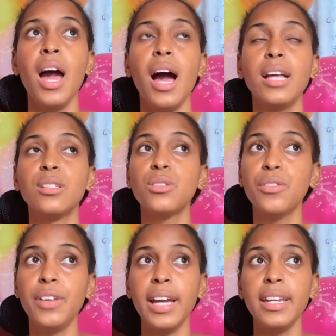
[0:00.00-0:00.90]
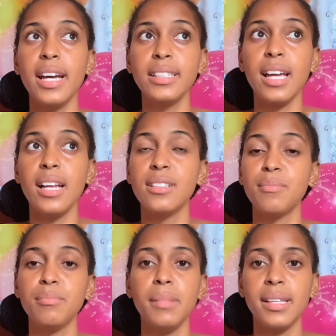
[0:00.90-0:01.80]
and stuff like that and
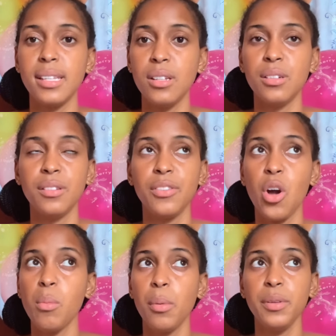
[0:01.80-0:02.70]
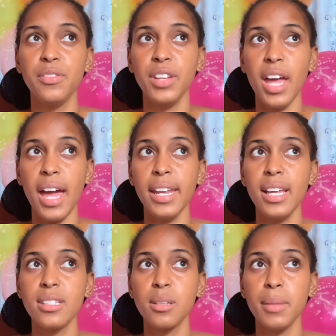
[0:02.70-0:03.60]
me tell you if you come up with video
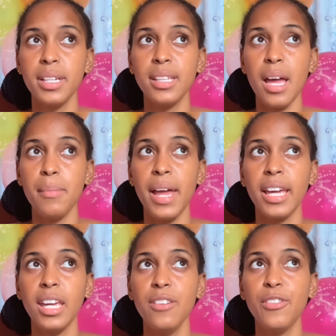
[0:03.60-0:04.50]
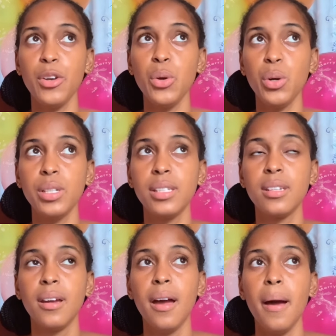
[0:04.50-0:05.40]
ideas some of the time like if you don't
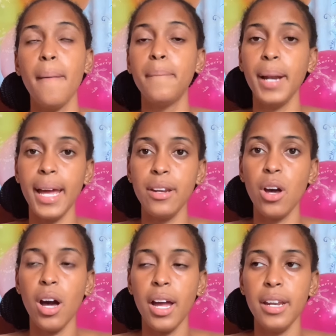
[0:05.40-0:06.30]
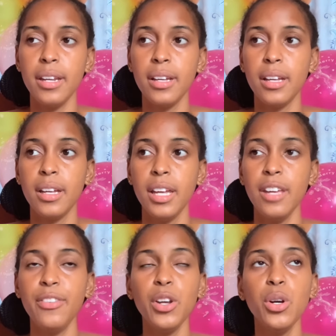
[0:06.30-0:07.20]
plan on
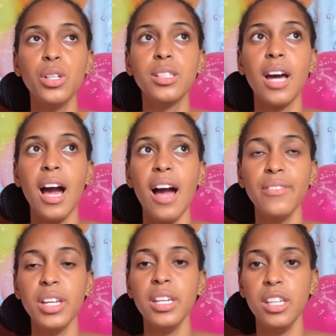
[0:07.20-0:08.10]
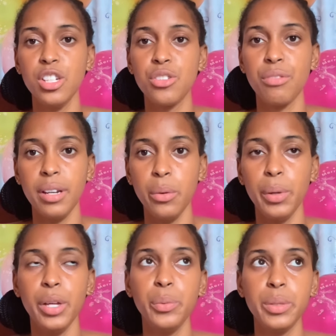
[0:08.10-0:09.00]
if you don't have a niche ready where
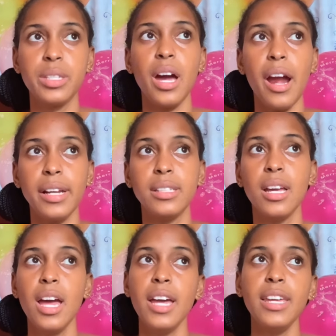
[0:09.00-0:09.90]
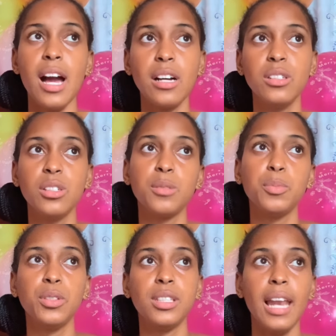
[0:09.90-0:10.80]
you know say alright you are gonna just
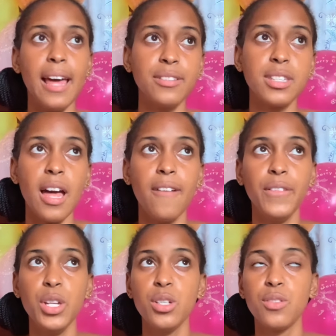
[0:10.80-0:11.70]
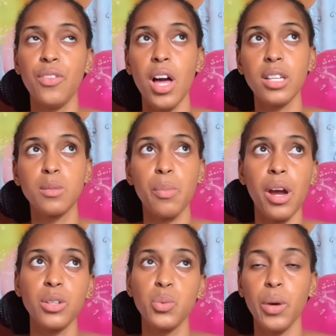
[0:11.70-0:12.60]
post lifestyle videos vlogs
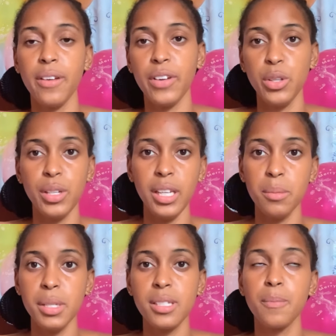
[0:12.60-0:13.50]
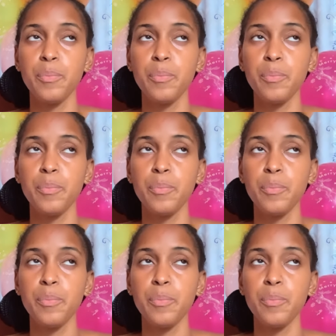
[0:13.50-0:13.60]
pranks whatever you name it